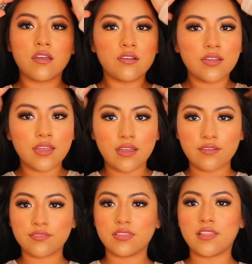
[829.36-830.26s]
Okay,
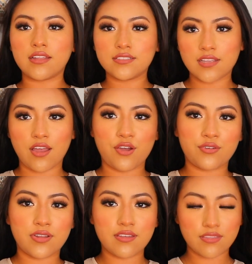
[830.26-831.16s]
I've let
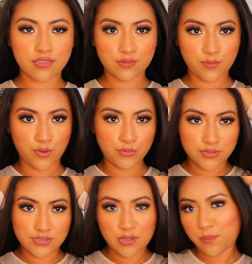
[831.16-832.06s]
down the
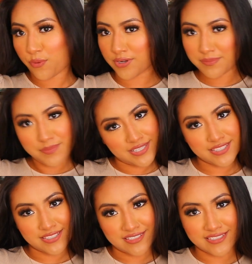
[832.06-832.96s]
most important
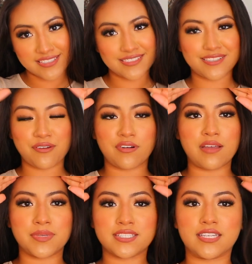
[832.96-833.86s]
pieces, so
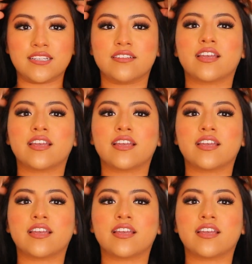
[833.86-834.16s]
I'm excited.